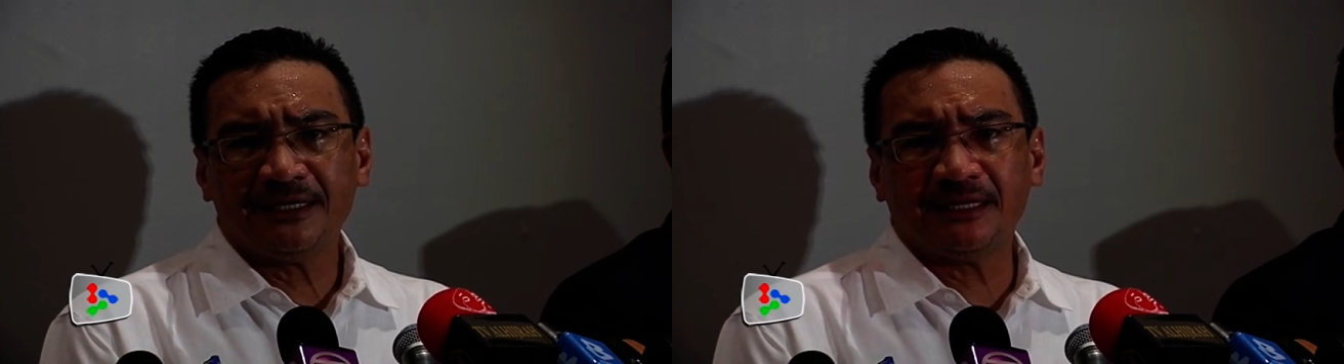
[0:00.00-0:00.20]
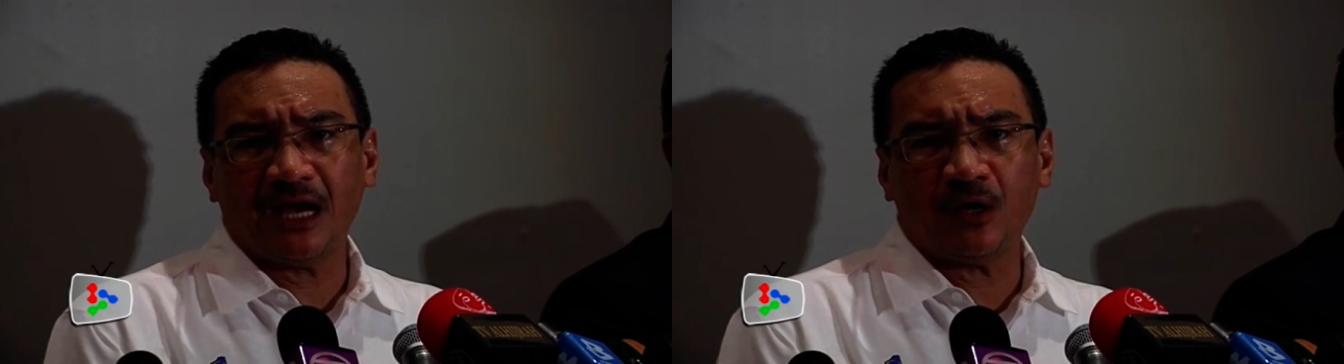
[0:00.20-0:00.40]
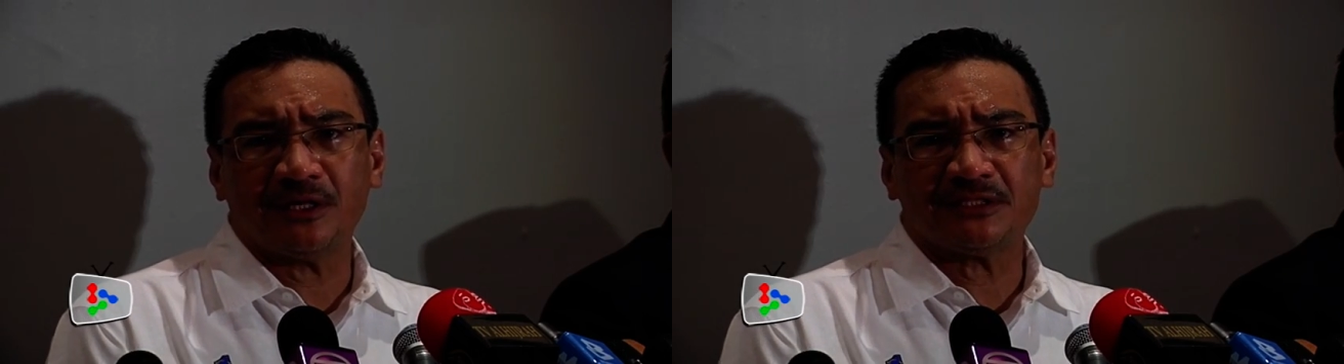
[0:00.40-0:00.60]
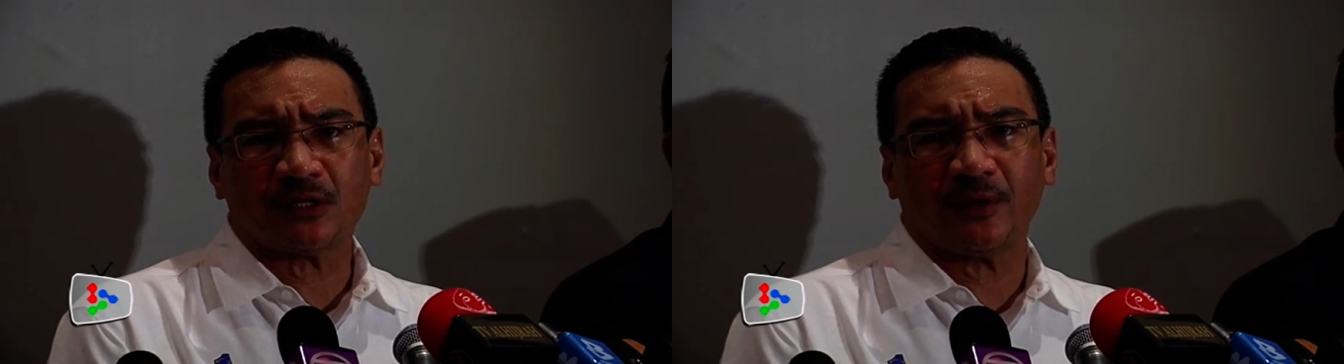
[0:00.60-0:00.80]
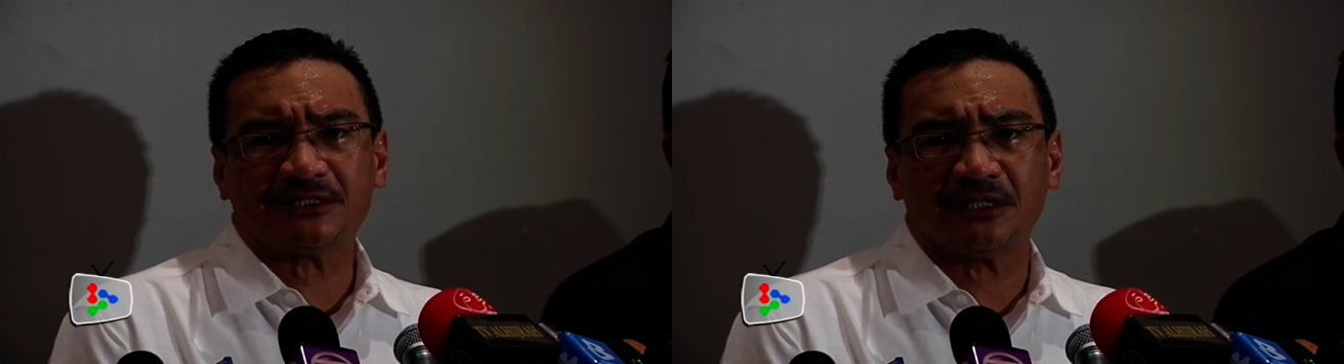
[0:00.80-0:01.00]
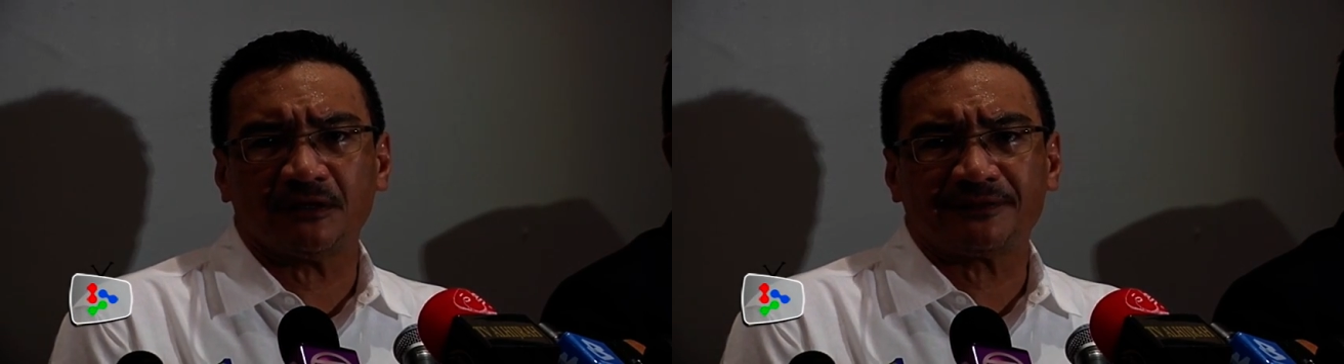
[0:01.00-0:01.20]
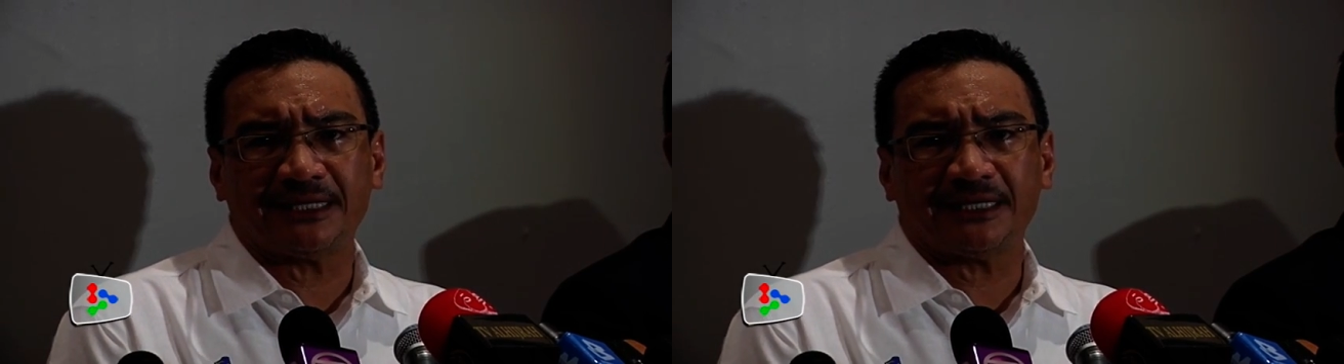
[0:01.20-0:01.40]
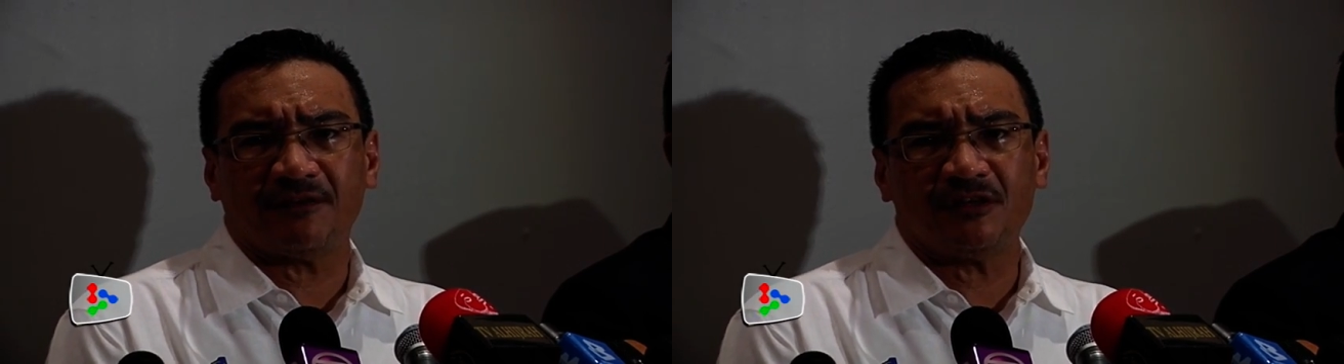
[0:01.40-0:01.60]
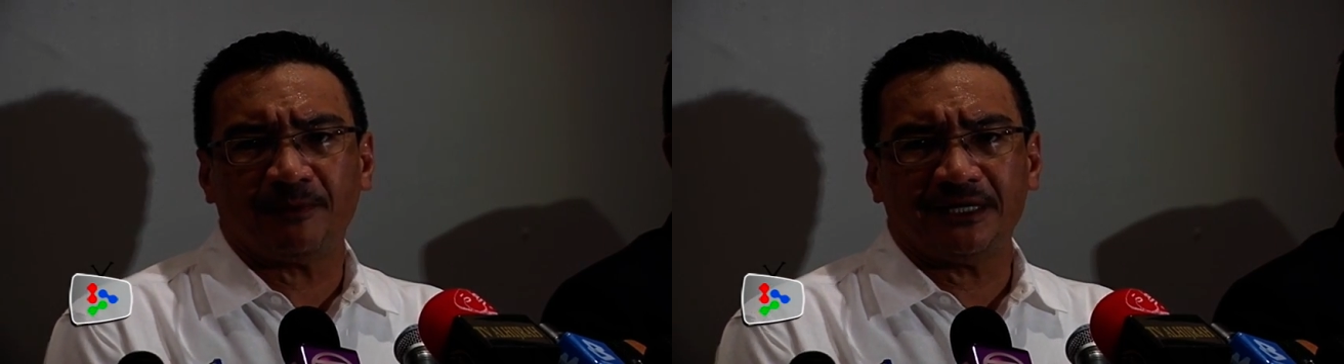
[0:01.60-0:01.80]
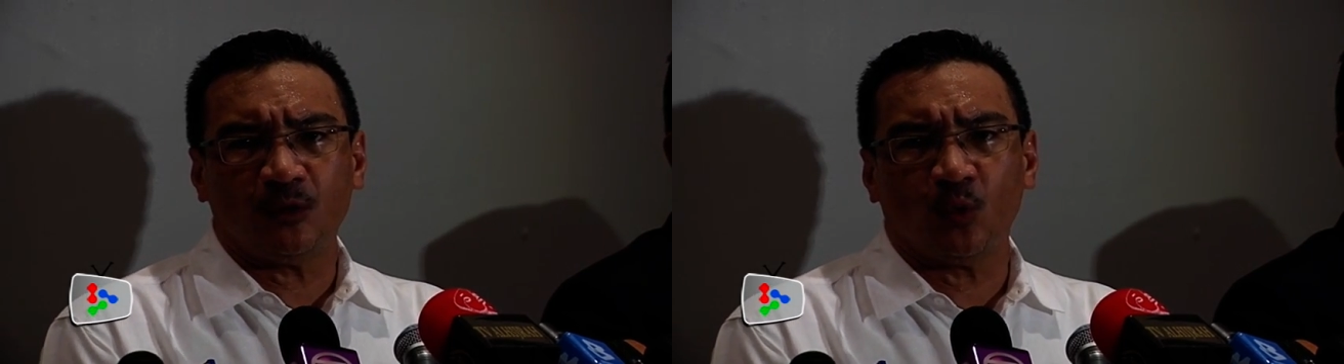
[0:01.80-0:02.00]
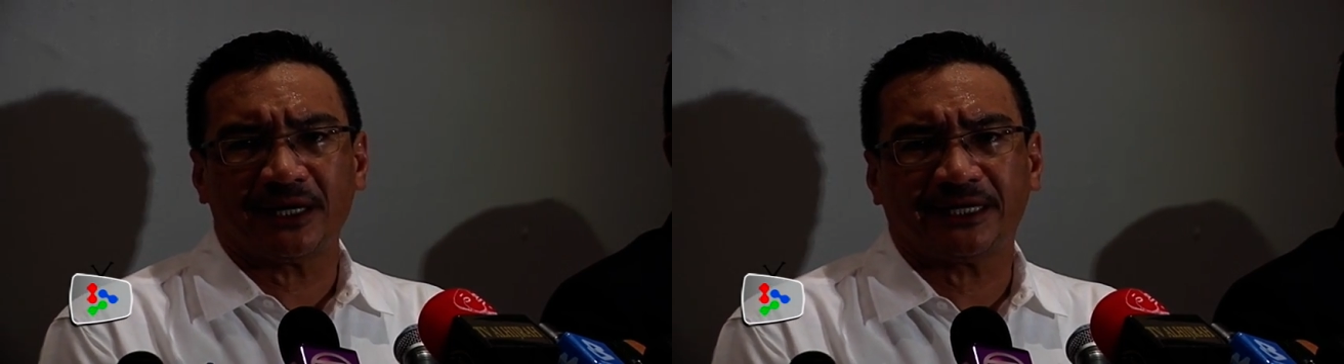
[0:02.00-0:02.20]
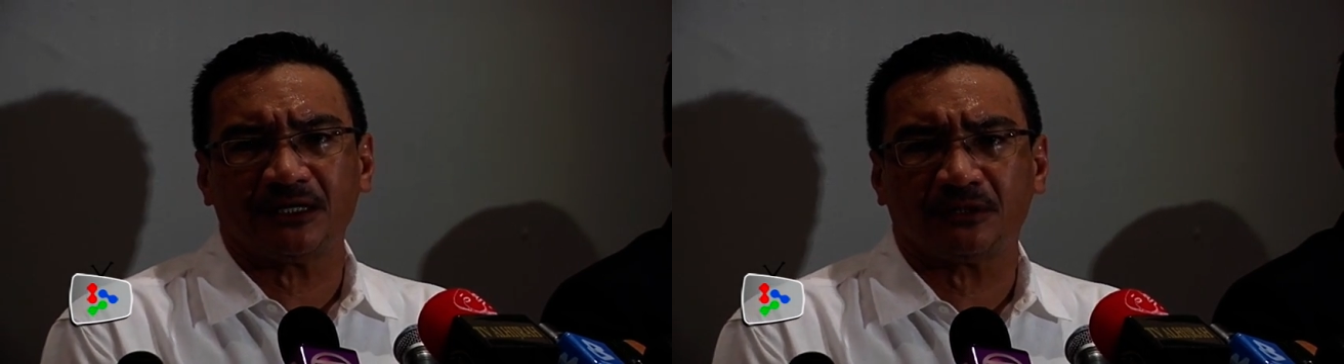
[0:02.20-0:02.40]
Now is a question of getting everybody working